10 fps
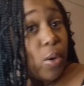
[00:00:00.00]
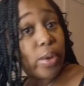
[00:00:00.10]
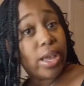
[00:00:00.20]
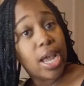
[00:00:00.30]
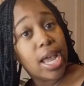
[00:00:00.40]

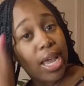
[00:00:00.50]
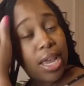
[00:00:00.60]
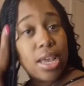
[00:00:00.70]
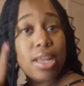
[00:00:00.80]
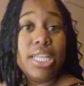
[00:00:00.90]

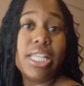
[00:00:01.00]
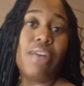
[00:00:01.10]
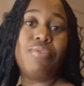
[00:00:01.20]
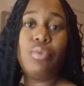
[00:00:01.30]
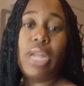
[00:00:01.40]
Okay, this is how
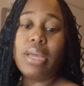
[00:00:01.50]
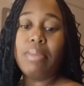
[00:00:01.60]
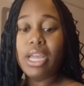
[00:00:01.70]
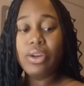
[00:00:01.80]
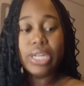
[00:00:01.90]
I feel when I get
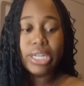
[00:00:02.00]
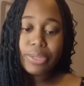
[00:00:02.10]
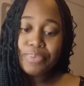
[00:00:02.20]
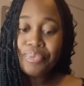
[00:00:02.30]
my hair done.